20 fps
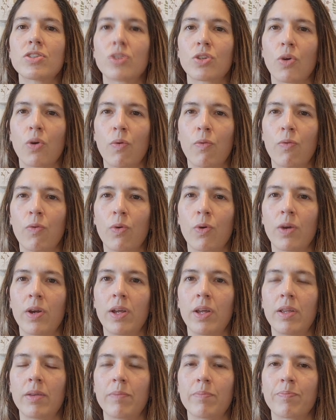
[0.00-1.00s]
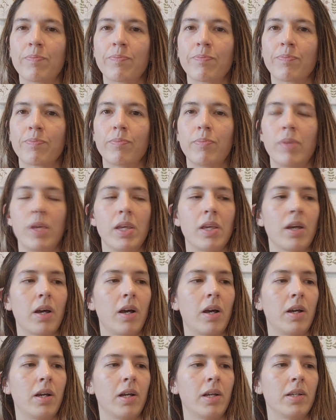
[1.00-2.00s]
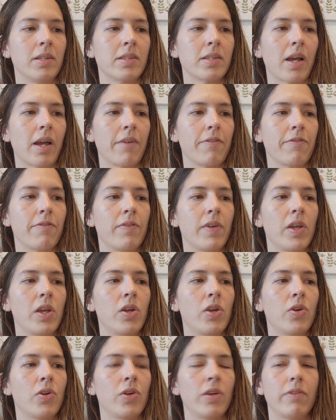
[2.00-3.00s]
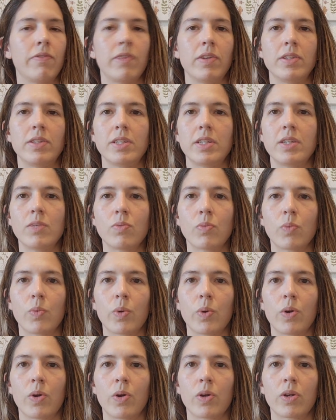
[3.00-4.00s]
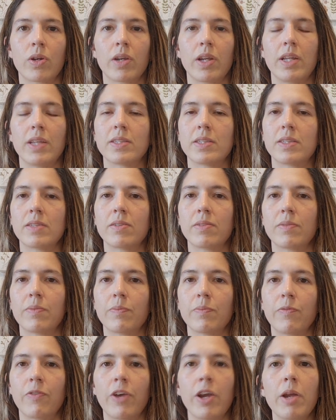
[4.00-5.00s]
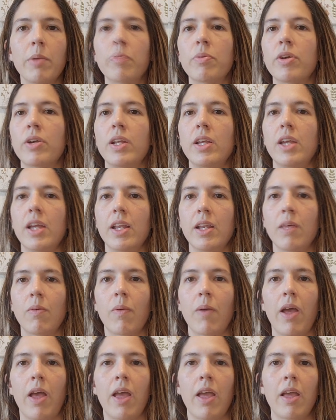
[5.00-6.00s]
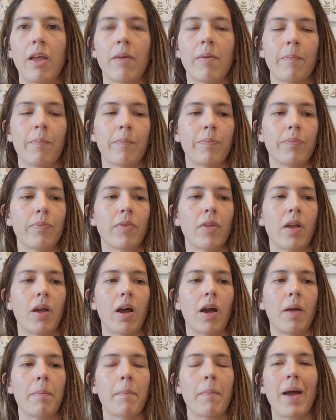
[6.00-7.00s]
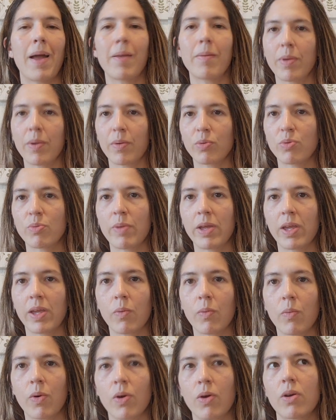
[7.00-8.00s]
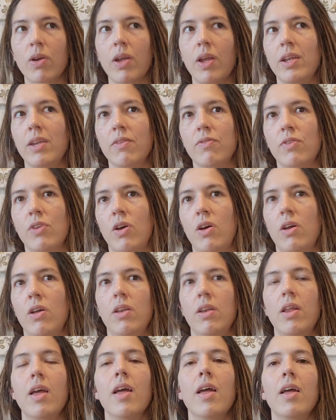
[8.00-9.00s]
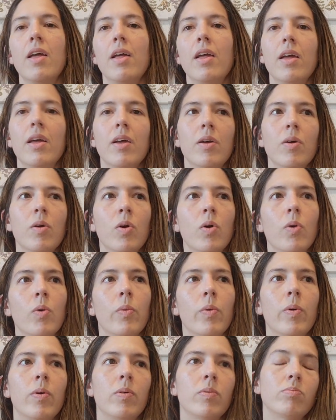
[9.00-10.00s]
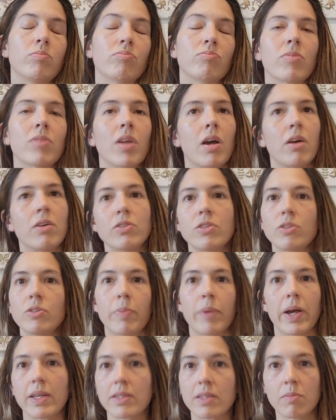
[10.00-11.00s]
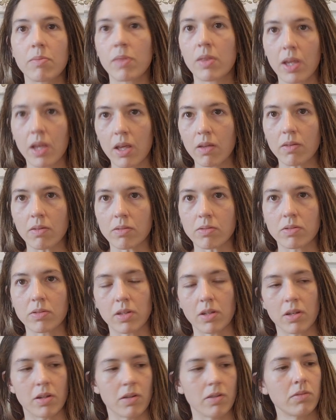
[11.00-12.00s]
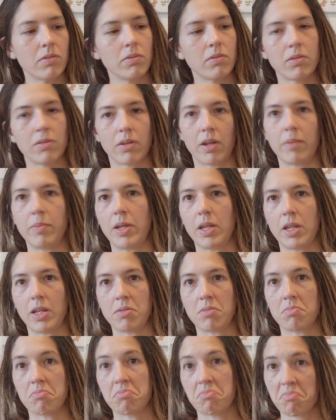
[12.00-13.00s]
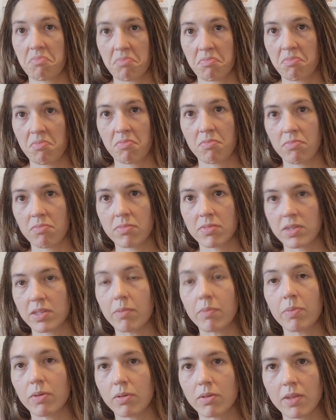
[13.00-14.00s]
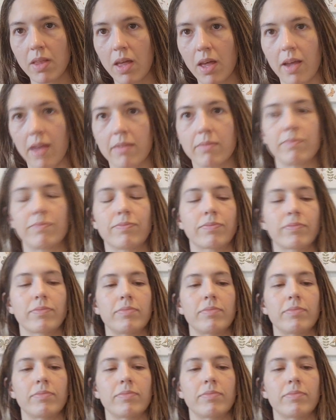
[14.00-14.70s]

to just go for it because I figured if it didn't work, it's very pretty anyway, I might be able to make it work, and if not, well, I'll just buy something else, you know? I mean, simple as that.